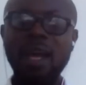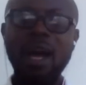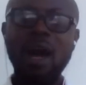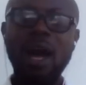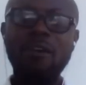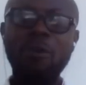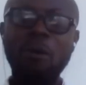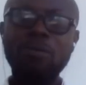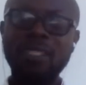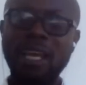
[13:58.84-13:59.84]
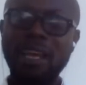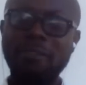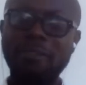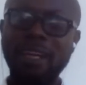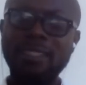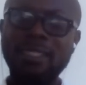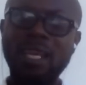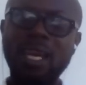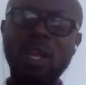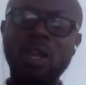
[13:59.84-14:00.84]
I've observed that
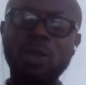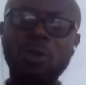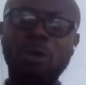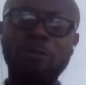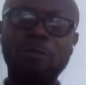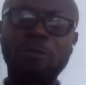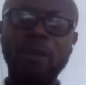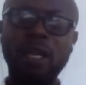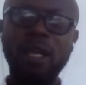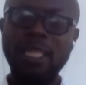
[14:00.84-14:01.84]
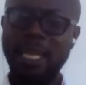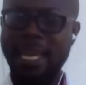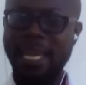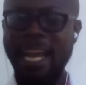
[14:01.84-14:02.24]
a lot of, in the AI